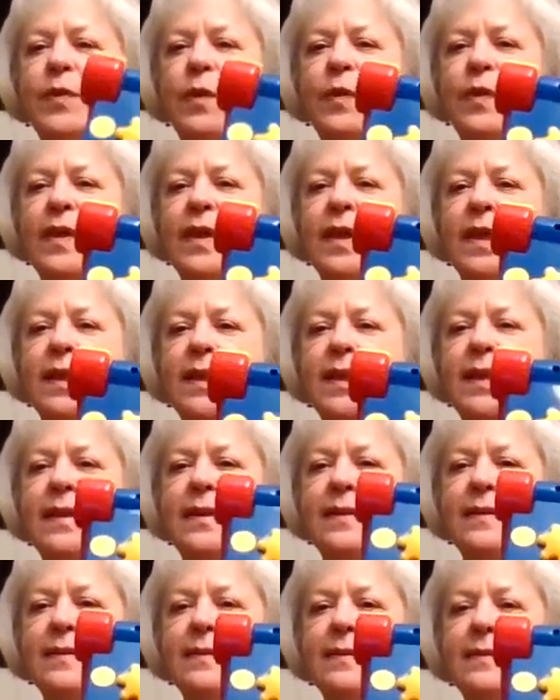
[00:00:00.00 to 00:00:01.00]
so that he
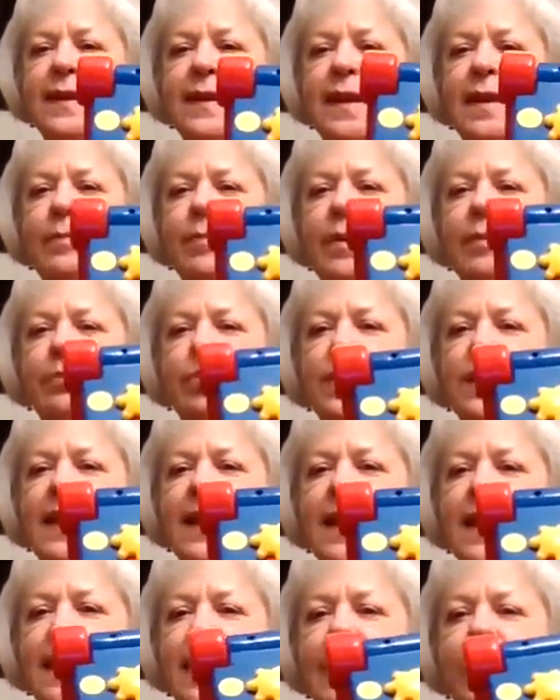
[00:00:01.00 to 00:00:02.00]
can sit up and
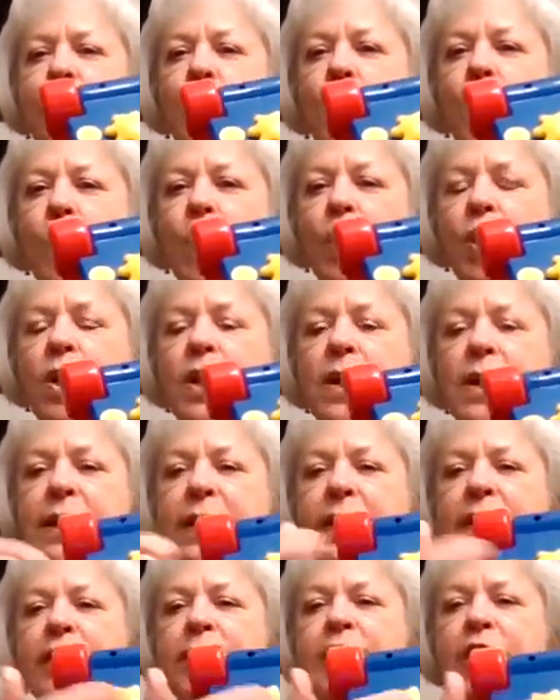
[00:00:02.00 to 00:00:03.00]
play or
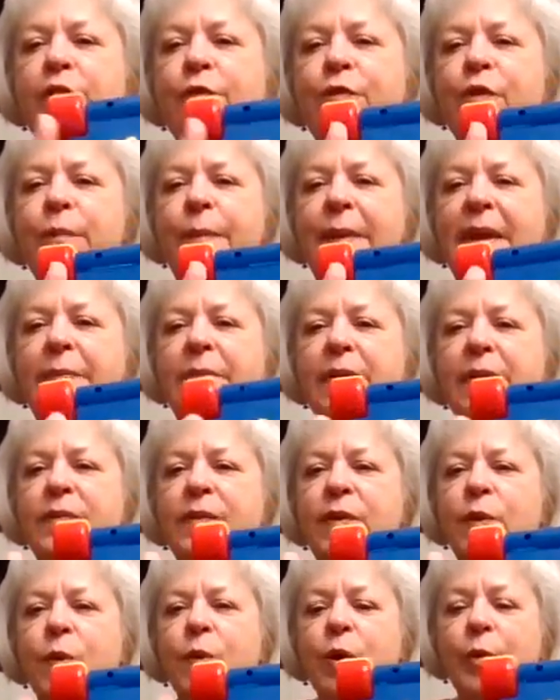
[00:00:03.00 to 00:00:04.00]
you know yeah. for
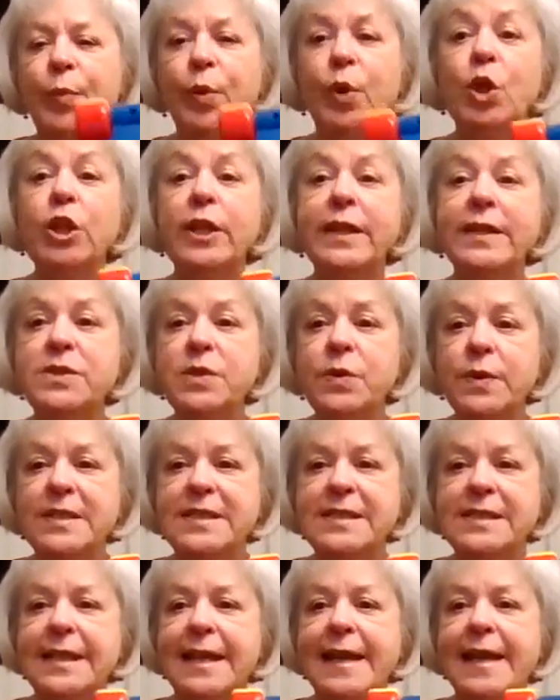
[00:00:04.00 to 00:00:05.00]
babies who are pulling to a
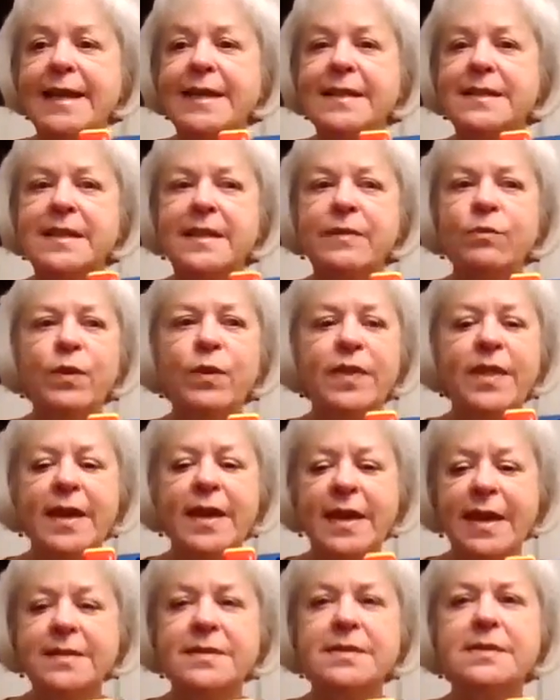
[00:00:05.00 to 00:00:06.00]
stand and when they
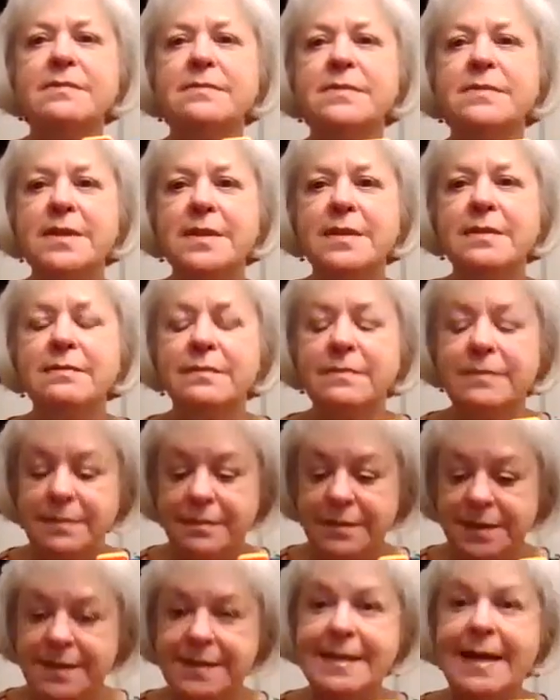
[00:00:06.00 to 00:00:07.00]
get to
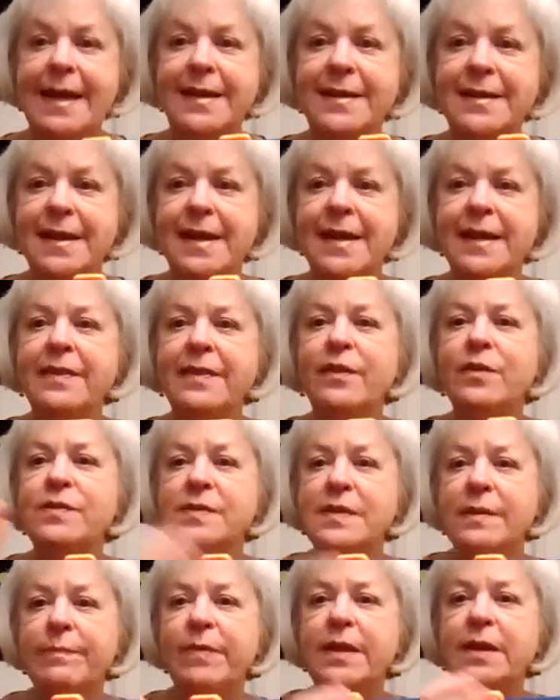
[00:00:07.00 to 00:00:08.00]
standing
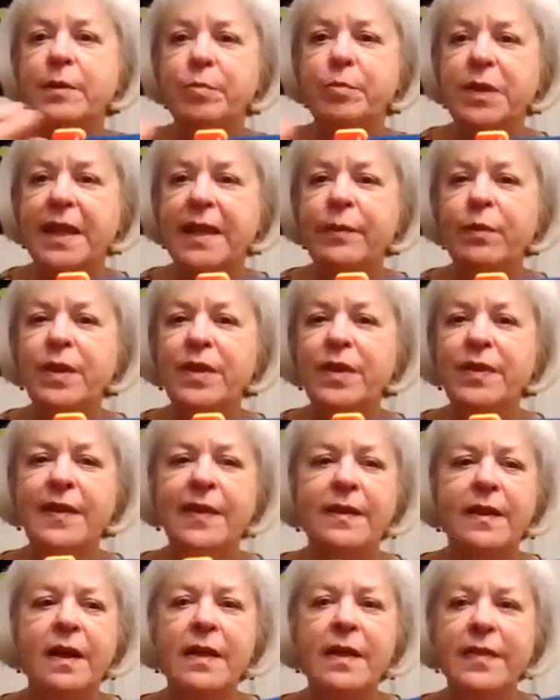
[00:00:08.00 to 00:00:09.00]
there's something to play with
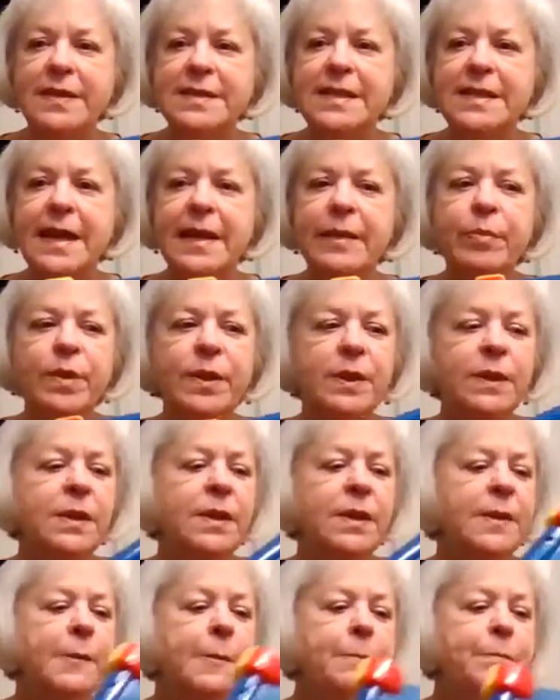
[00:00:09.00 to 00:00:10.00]
uh, on the table.
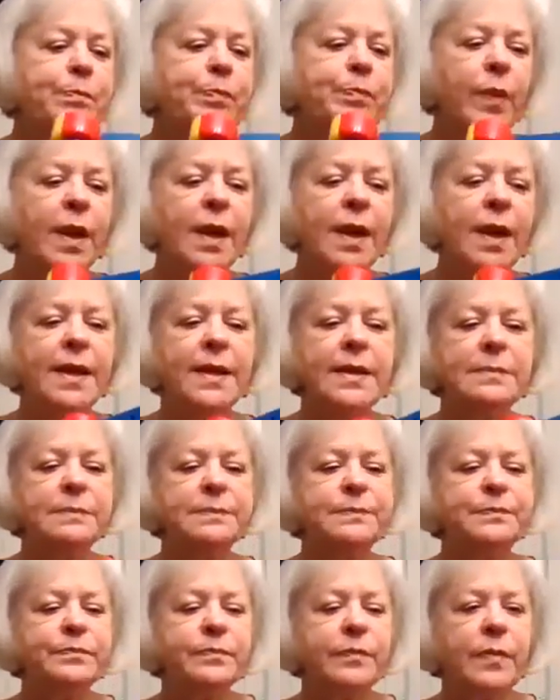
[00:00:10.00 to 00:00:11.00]

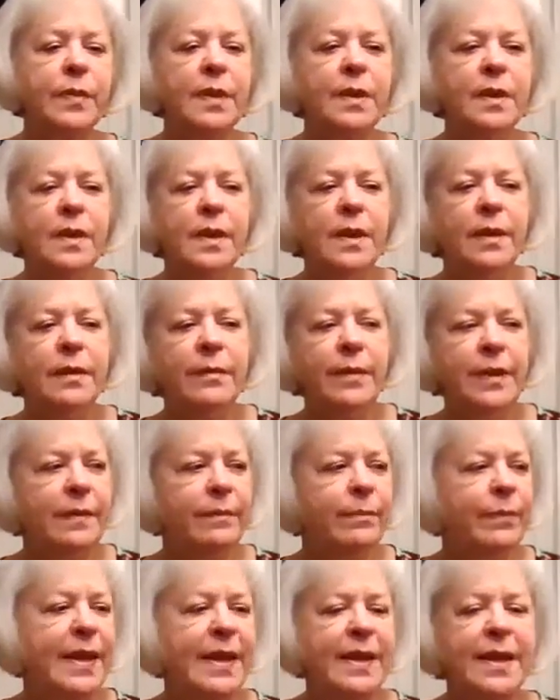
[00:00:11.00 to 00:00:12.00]
Um,
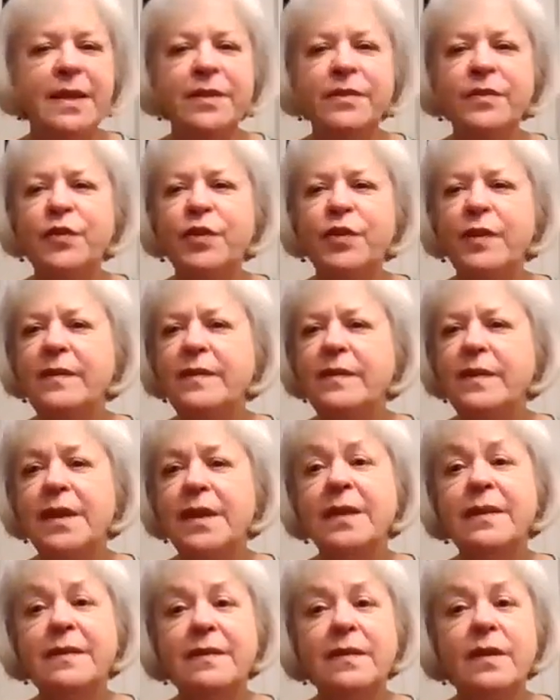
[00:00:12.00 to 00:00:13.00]
but it's just
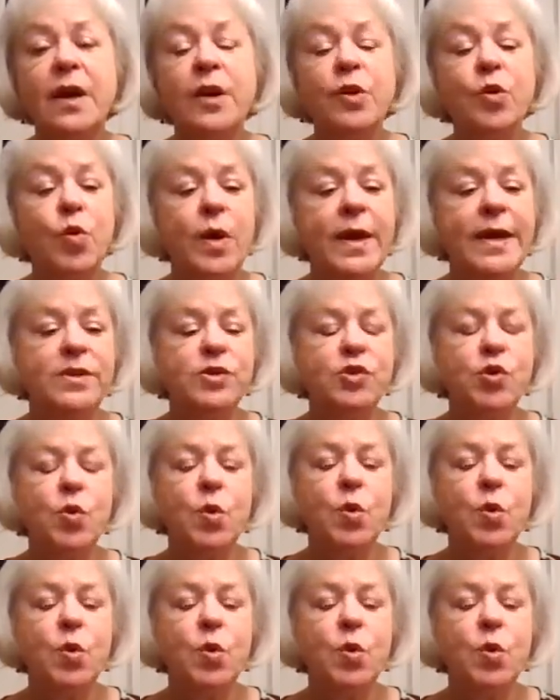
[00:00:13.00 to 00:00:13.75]
it's a great